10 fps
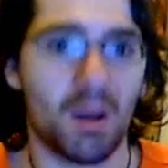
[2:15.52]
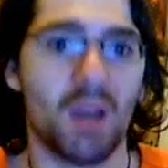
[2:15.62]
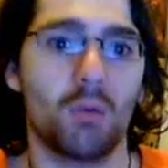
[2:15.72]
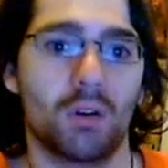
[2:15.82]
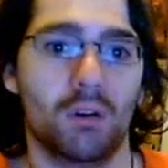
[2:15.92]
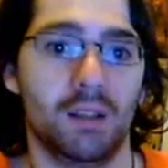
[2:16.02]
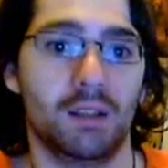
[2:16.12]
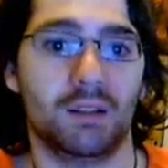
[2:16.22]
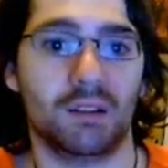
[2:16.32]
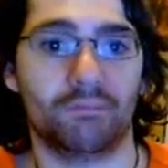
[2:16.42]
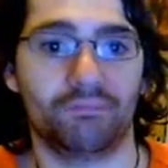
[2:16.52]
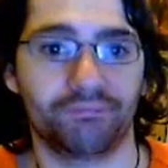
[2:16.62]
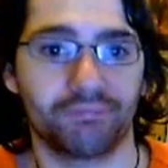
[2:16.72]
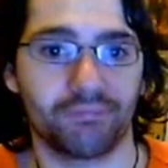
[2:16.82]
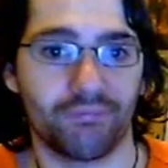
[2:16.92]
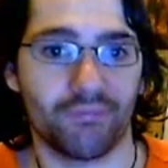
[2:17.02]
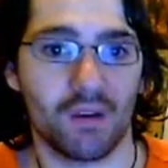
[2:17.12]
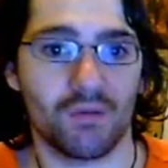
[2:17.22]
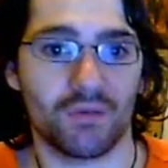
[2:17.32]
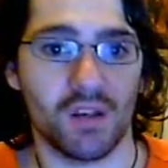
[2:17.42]
buy one of these,
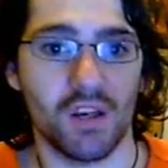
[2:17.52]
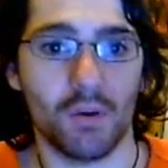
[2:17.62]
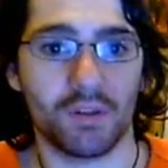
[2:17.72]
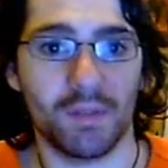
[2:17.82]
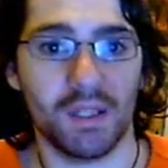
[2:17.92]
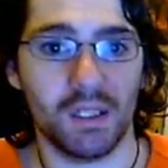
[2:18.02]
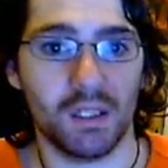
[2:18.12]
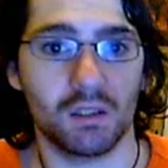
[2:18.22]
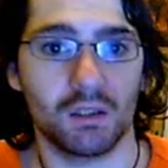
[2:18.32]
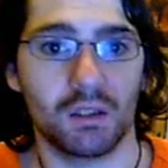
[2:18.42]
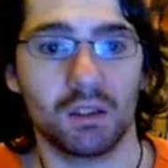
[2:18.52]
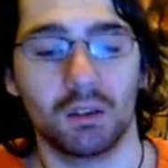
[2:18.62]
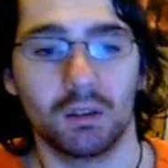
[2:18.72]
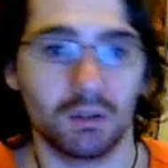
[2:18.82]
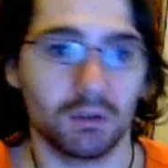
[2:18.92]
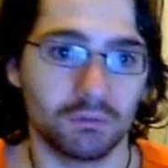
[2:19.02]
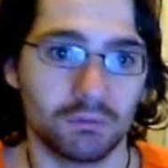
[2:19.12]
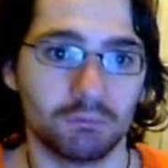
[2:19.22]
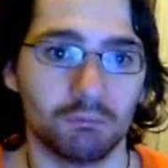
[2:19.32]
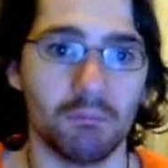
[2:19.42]
just a USB
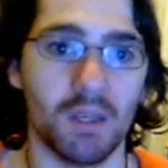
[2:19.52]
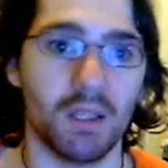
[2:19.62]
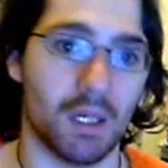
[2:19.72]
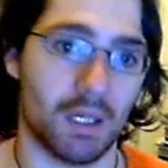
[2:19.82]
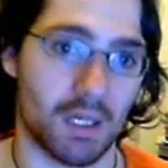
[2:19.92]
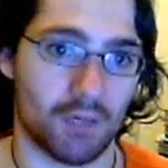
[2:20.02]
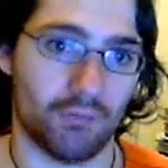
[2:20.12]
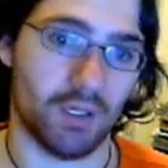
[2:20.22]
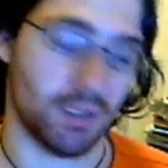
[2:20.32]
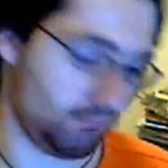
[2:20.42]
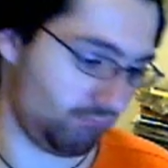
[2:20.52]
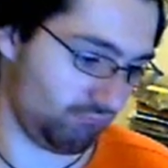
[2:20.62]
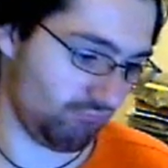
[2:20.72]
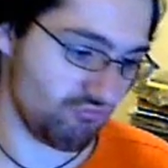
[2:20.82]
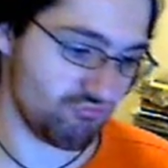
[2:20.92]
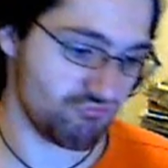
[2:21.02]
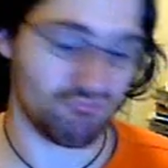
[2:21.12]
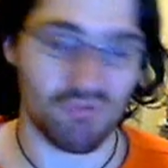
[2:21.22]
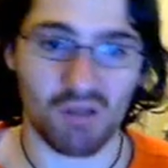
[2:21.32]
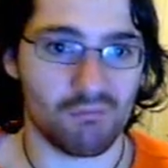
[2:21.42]
media card reader.
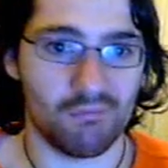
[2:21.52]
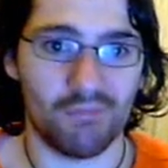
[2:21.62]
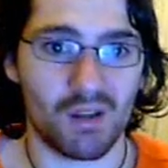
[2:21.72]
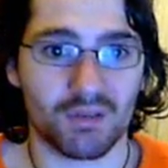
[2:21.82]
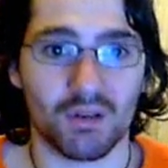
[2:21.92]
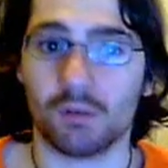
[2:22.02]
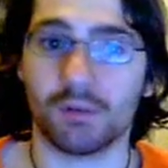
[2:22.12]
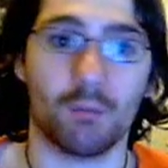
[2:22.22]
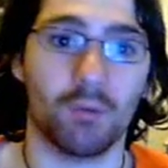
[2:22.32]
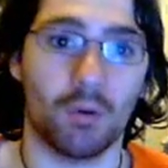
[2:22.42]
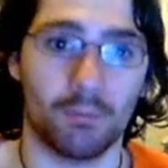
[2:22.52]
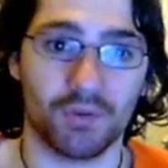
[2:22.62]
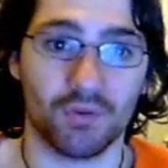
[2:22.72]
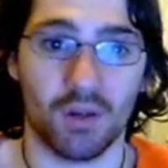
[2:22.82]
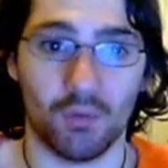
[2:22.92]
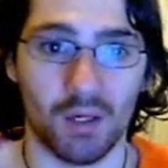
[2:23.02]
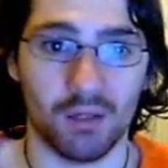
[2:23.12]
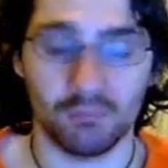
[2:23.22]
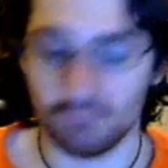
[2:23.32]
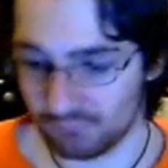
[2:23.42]
That solves that problem straight
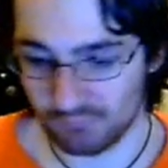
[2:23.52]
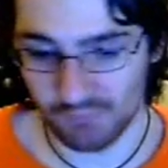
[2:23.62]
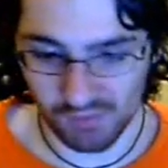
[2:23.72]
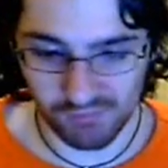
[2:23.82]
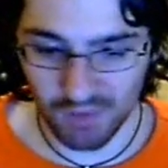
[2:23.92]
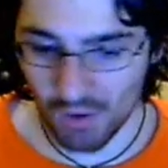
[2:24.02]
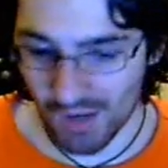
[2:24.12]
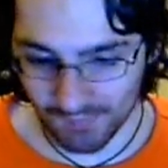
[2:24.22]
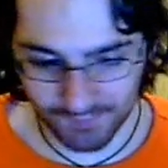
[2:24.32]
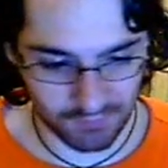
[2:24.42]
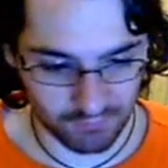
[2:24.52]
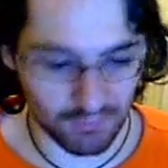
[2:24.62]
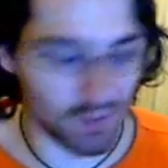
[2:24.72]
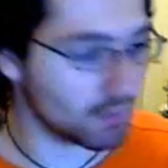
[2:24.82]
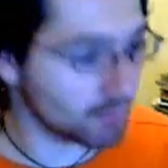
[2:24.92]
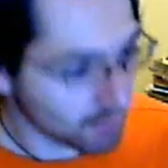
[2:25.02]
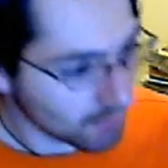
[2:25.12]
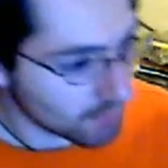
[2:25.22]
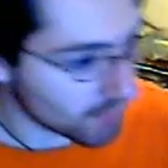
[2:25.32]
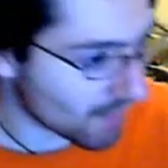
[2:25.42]
away. You know, you don't have
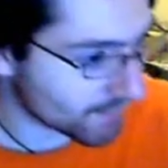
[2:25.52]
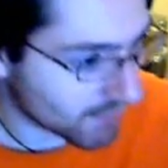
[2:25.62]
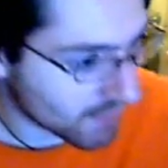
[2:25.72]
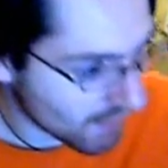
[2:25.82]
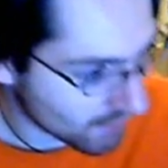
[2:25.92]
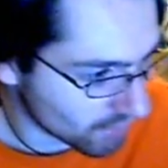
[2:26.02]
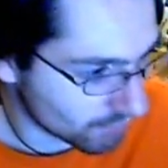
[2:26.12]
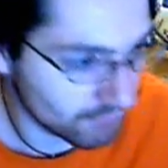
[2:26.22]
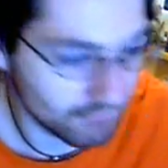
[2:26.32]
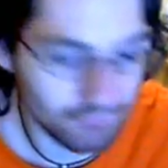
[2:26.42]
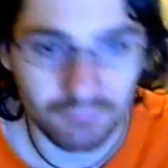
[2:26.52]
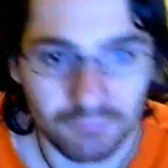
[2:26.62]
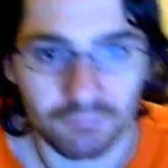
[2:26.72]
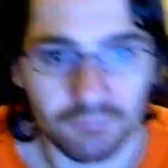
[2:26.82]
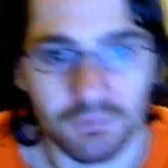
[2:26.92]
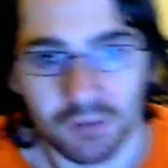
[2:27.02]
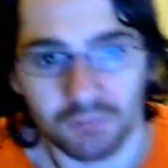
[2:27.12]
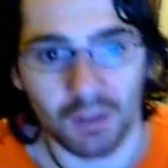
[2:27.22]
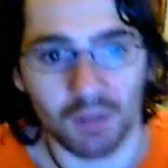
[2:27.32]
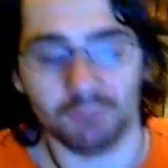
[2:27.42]
to connect up
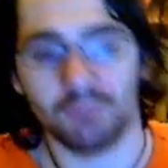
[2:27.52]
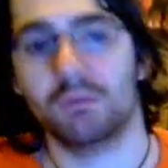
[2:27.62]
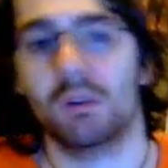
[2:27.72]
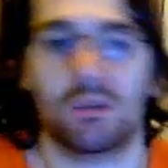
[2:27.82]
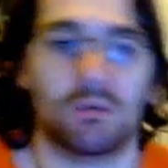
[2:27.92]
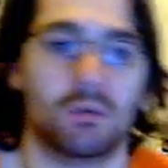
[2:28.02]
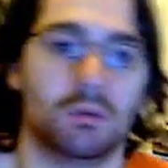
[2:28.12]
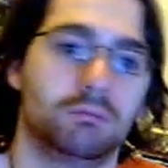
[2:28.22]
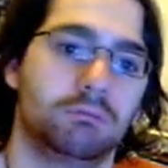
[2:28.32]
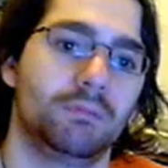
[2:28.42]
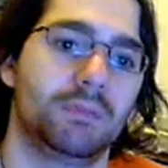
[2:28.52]
your actual